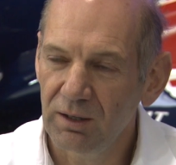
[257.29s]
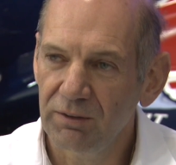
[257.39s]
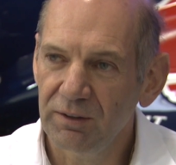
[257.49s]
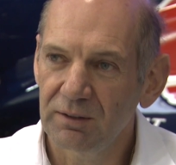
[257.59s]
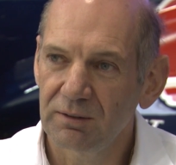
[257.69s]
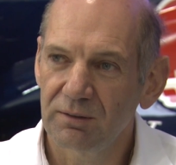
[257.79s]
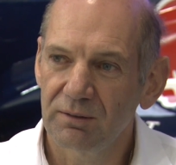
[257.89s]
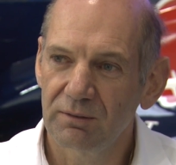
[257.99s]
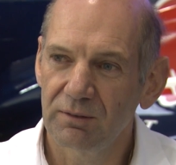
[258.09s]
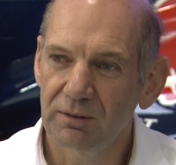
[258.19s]
I think
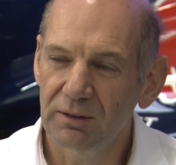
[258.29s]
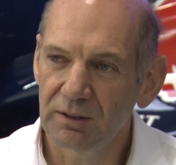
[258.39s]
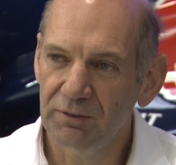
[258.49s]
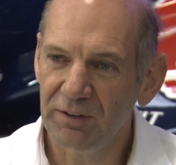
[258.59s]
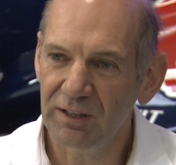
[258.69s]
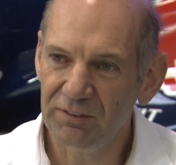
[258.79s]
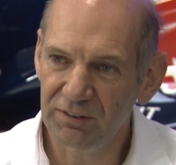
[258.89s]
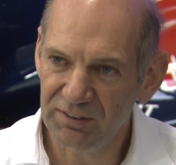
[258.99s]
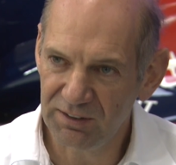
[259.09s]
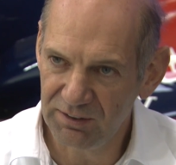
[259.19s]
if I had
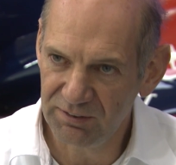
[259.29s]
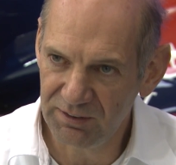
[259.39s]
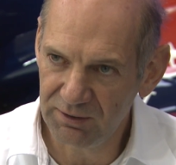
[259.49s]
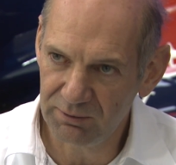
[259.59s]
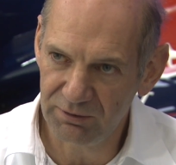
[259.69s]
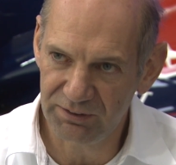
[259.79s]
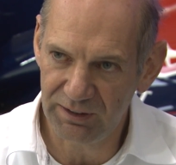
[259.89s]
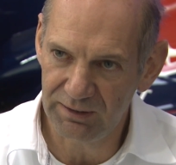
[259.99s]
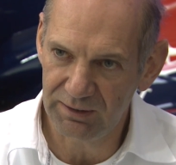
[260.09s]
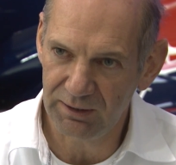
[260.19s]
to say a single
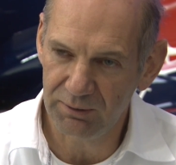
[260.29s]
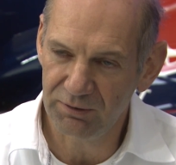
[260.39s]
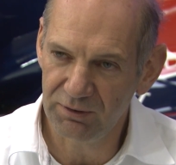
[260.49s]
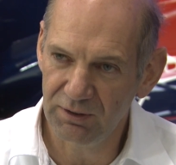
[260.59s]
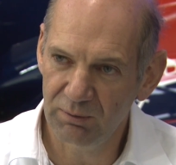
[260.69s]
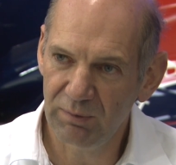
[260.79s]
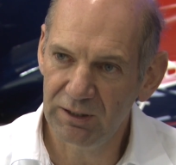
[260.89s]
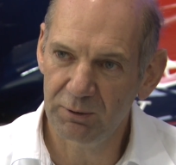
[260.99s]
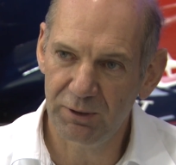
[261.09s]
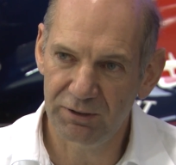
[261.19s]
standout, in
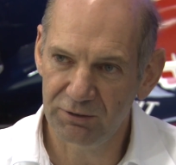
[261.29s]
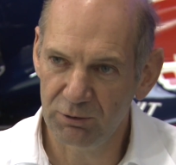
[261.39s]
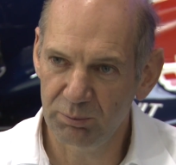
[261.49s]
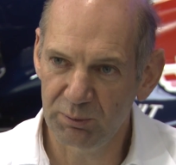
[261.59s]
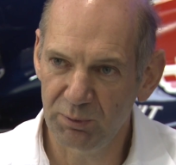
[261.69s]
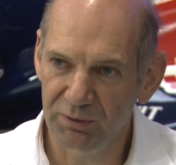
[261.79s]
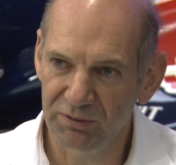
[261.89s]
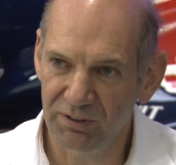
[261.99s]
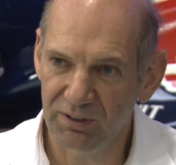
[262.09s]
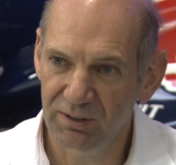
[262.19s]
many ways it would be
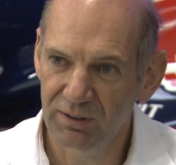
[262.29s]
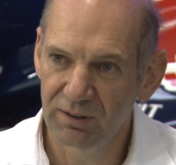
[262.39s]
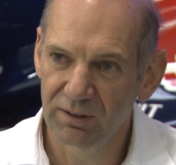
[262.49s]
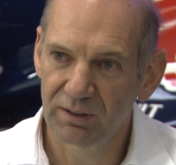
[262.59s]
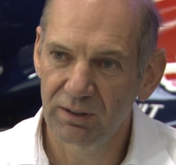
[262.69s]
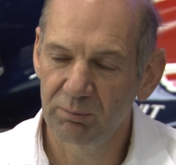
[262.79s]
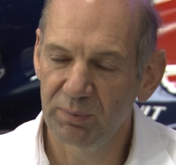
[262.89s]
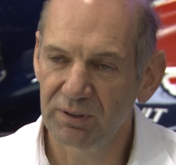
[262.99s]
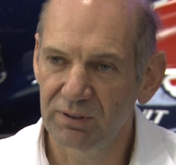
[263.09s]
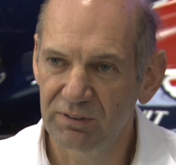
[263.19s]
Monza,
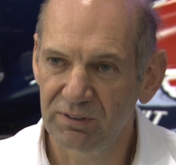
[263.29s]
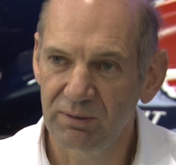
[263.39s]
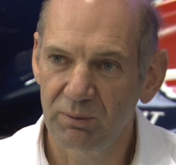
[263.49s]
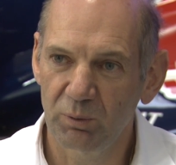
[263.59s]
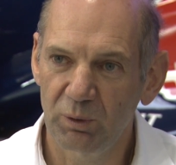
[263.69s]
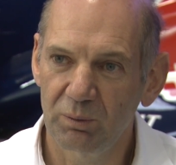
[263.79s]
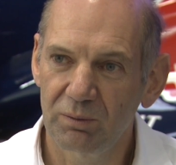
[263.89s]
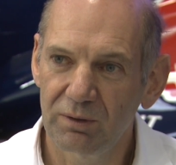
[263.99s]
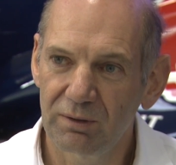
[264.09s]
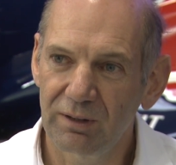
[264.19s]
because
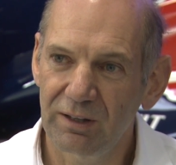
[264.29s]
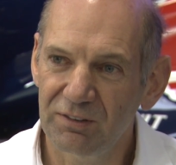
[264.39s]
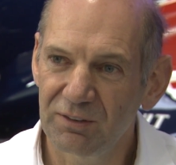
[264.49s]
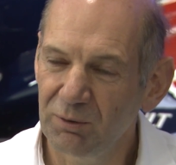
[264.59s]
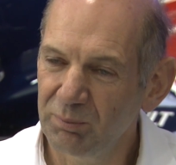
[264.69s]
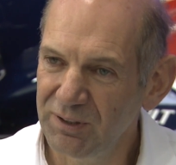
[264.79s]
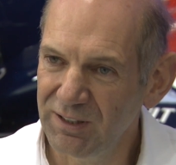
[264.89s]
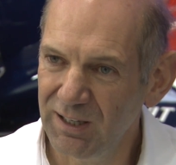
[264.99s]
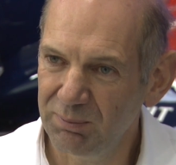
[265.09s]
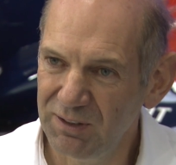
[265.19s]
that's not been
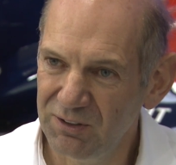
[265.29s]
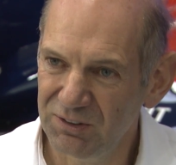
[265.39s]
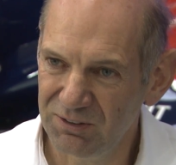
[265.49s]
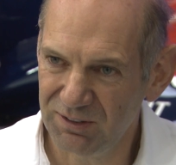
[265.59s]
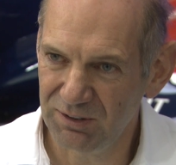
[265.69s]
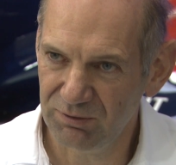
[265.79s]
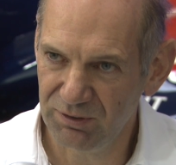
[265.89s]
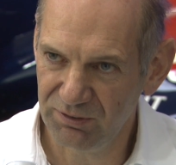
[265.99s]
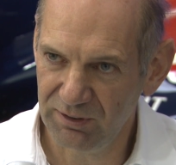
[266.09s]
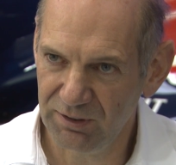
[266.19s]
a happy hunting ground
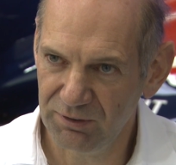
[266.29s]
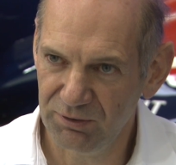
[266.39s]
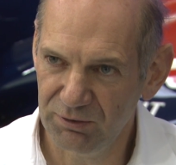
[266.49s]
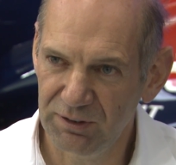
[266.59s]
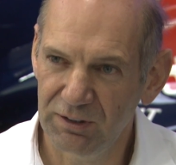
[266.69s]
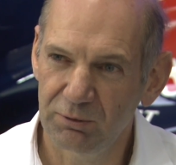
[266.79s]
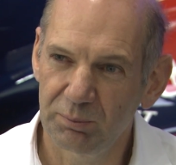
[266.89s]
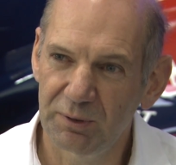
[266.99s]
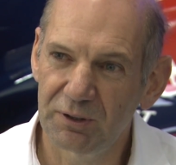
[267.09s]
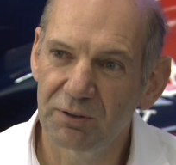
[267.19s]
for us the last few years.
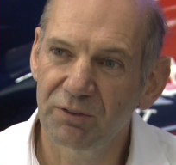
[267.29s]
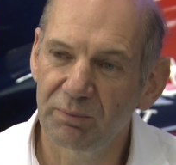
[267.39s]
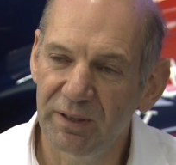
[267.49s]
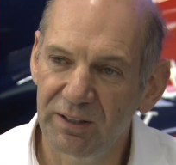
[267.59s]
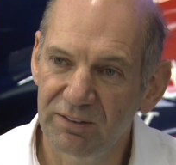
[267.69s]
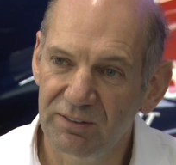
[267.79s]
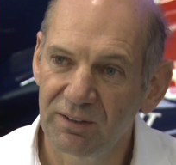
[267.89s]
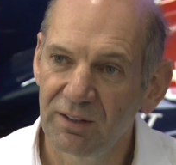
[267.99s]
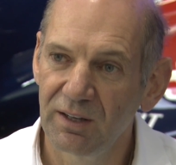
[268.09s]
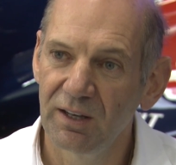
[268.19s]
We've been off the pace.
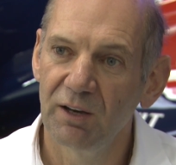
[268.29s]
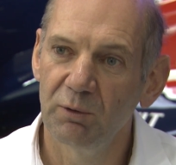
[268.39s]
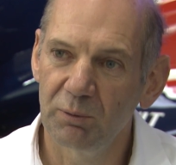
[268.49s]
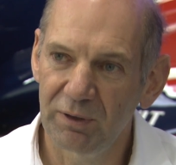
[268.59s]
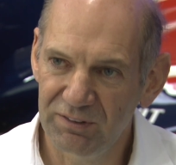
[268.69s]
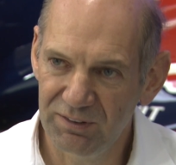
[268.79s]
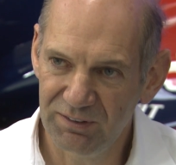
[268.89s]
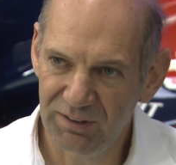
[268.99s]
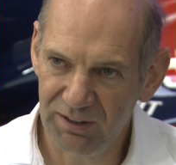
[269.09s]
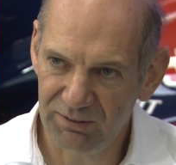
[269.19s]
We went
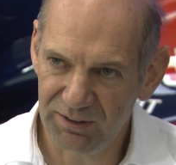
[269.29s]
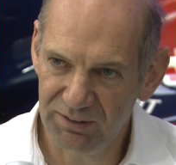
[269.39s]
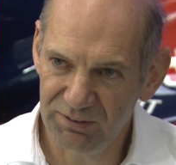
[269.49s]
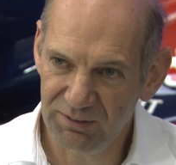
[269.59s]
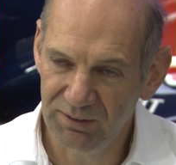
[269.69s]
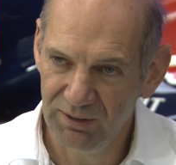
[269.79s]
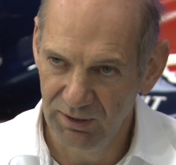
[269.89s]
into that race